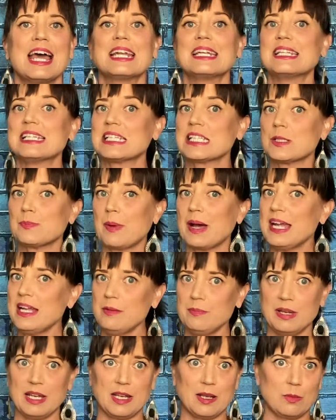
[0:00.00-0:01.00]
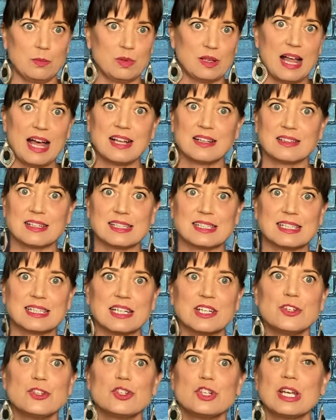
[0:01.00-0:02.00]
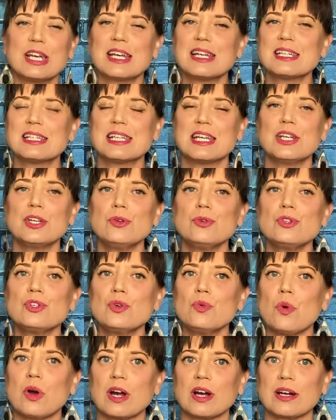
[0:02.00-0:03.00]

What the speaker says: Despite being blacklisted, she continued to work.